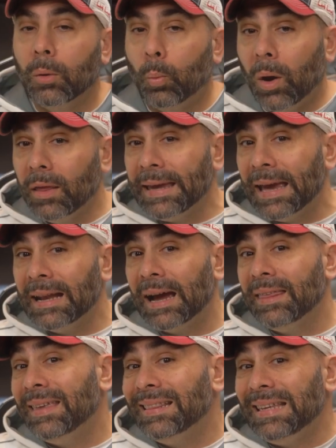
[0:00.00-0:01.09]
While again, I
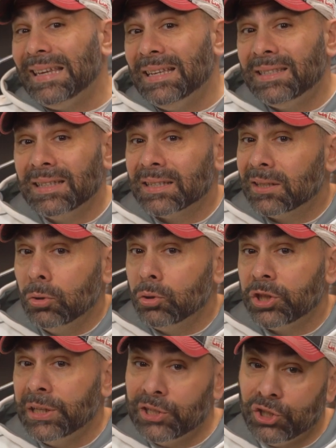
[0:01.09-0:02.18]
think the easiest
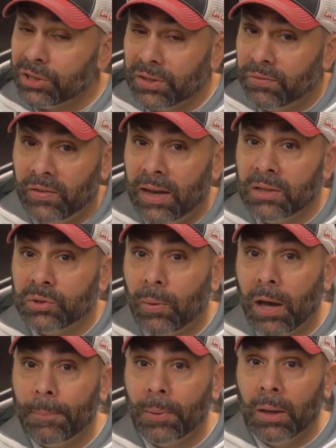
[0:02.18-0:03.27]
solution is just a fan
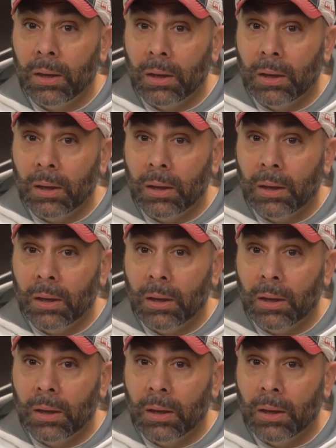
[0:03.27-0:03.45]
swap,